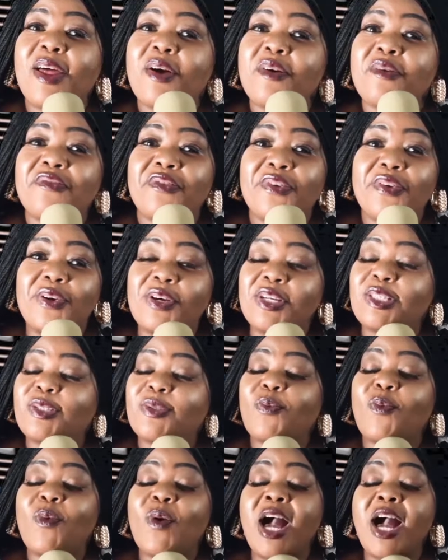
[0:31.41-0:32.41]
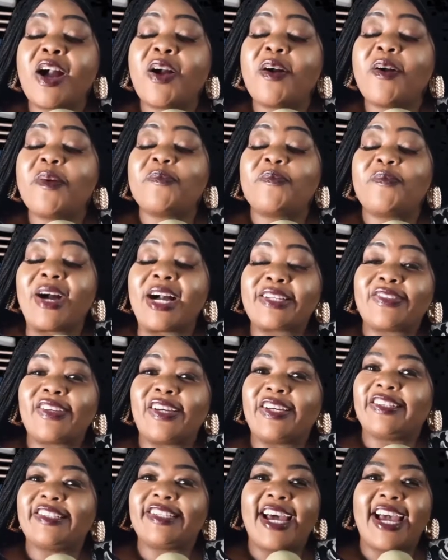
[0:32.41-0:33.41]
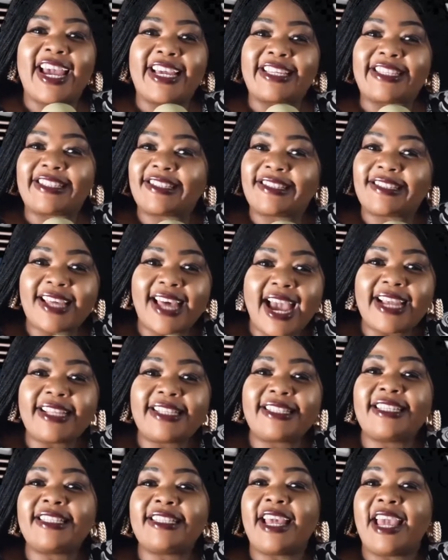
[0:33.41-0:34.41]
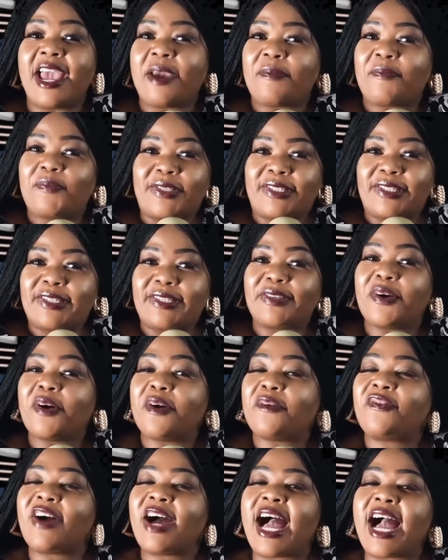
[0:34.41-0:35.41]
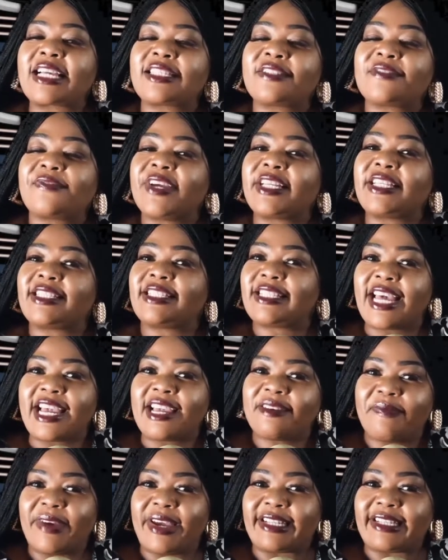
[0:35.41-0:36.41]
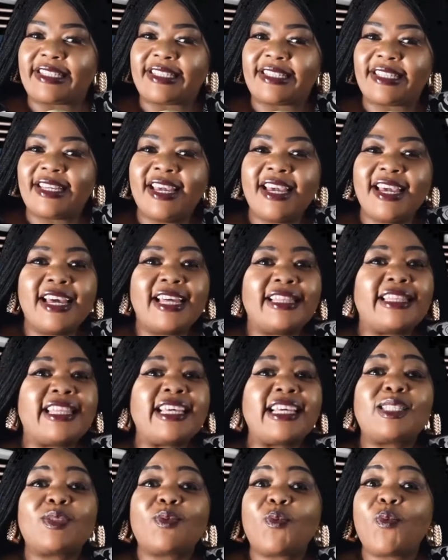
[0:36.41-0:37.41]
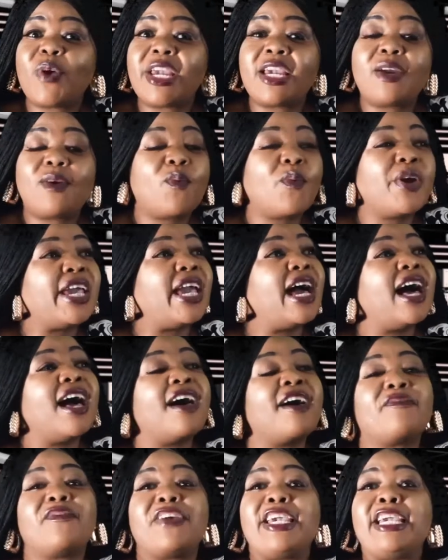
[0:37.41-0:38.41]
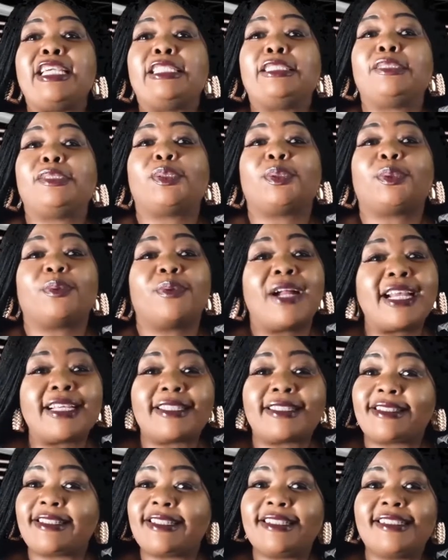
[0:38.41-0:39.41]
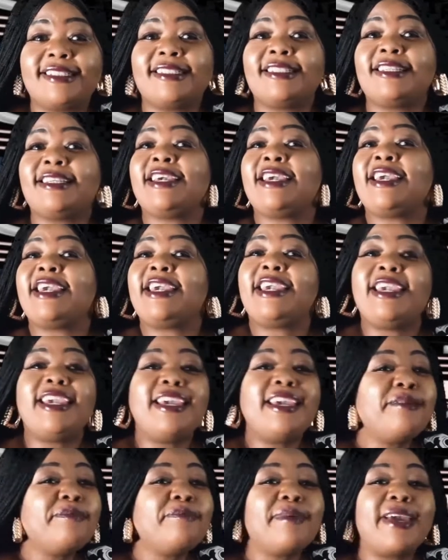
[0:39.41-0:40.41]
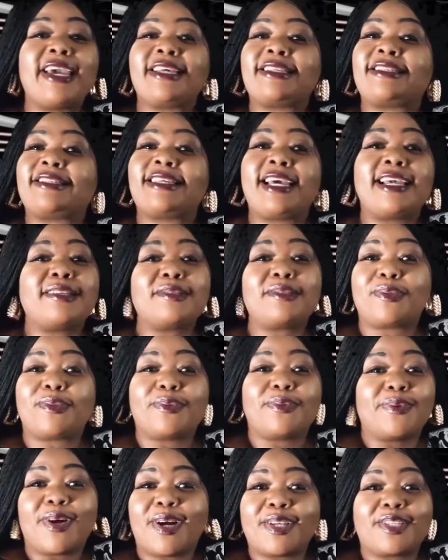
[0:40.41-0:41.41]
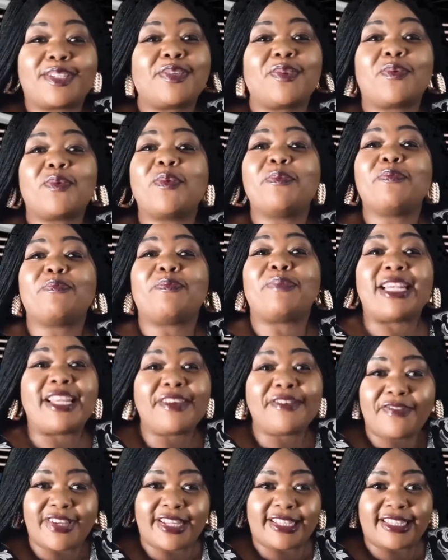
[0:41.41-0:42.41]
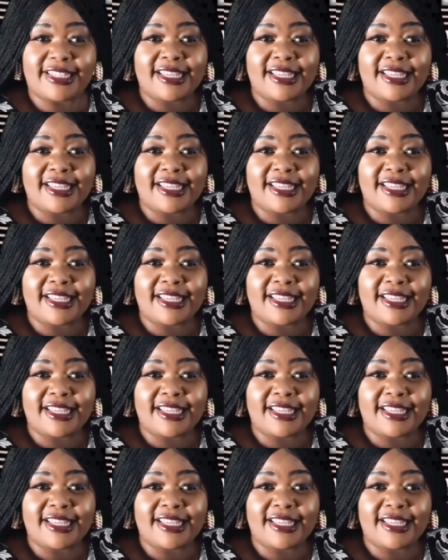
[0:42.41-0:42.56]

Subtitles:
viewers, welcome back to another exciting episode of Ask Faith segment. This week we have interesting emails sent to us, you won't believe it.